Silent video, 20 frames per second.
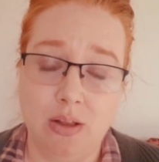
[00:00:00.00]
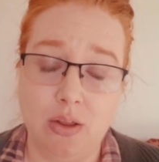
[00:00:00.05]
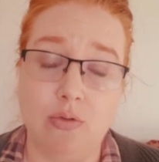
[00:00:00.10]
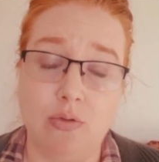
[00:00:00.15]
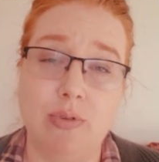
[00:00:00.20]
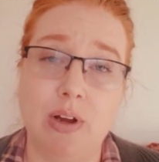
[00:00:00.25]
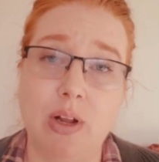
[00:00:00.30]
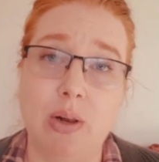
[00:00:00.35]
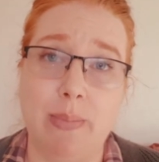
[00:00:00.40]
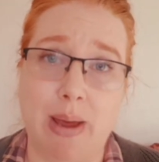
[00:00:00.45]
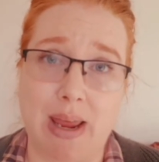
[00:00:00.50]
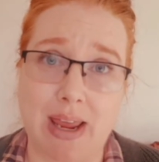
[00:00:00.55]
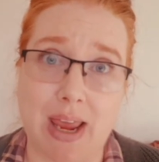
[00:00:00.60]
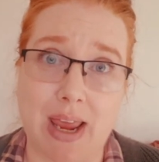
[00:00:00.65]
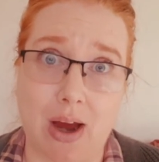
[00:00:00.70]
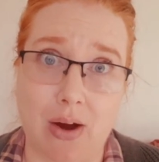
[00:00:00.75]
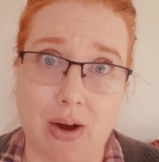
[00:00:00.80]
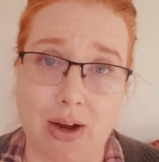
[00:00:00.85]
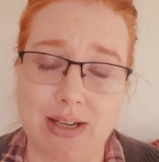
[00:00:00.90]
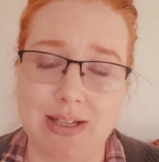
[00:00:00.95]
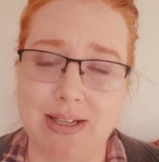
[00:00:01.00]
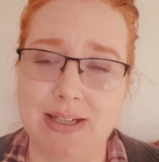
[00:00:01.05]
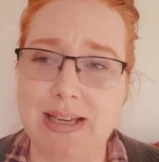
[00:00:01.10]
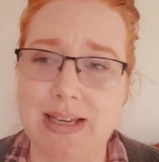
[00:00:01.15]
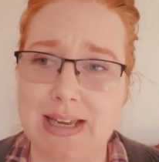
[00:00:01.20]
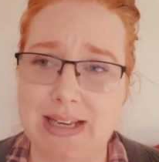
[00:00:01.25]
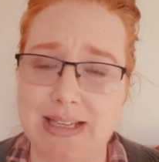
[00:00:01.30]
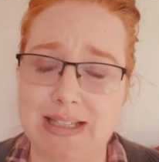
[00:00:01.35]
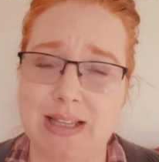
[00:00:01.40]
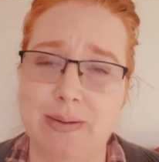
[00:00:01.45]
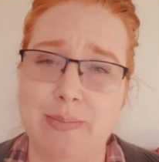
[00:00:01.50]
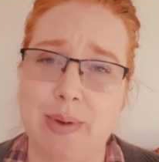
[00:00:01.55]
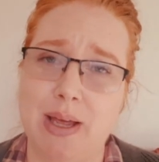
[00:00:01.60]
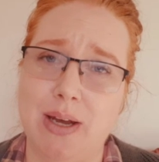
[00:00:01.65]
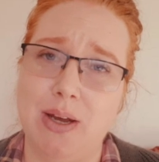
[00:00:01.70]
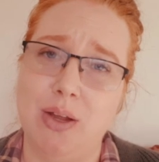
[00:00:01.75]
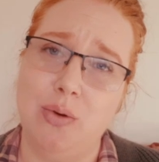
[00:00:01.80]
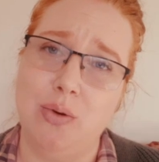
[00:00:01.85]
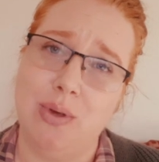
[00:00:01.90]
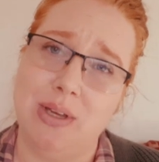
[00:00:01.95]
real main character is the
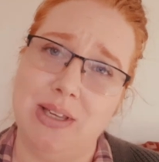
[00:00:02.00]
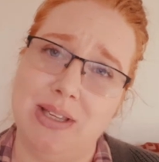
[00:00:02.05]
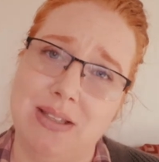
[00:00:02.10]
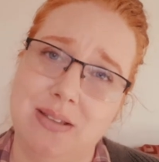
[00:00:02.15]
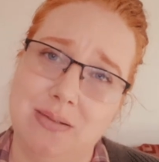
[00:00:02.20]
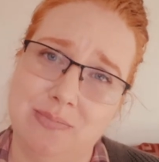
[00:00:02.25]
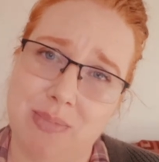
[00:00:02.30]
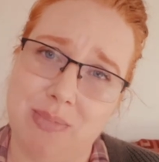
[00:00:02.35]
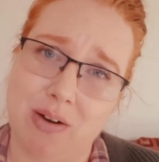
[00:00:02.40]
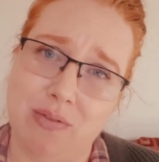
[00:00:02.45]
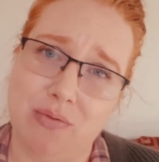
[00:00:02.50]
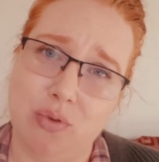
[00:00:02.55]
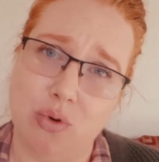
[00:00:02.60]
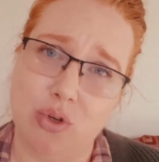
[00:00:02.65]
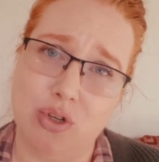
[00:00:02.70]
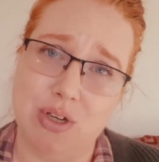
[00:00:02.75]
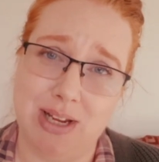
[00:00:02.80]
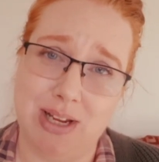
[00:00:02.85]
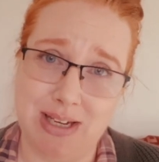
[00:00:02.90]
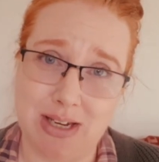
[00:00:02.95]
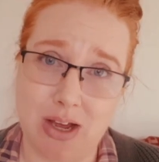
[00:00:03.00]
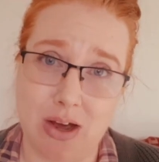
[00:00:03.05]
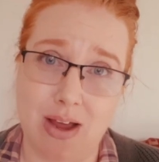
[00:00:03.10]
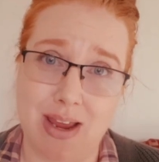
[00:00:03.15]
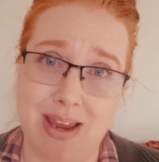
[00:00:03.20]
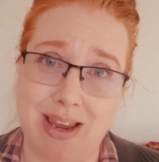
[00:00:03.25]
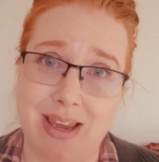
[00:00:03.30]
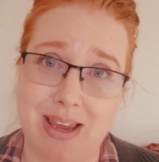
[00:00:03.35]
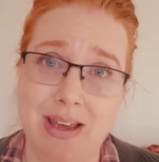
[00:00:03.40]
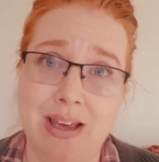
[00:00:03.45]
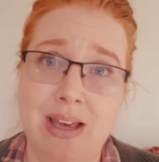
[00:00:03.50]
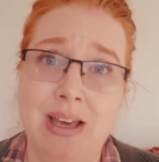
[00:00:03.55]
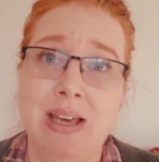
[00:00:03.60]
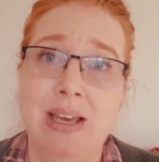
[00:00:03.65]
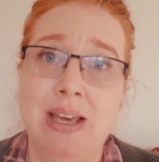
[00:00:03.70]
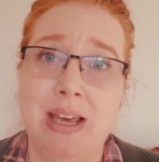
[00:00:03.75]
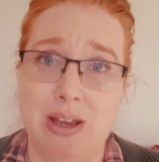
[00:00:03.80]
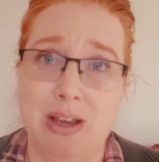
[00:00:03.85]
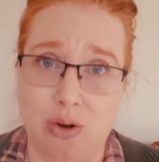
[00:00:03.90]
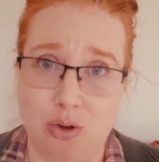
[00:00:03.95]
man who is unfortunately dying
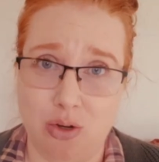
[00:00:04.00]
in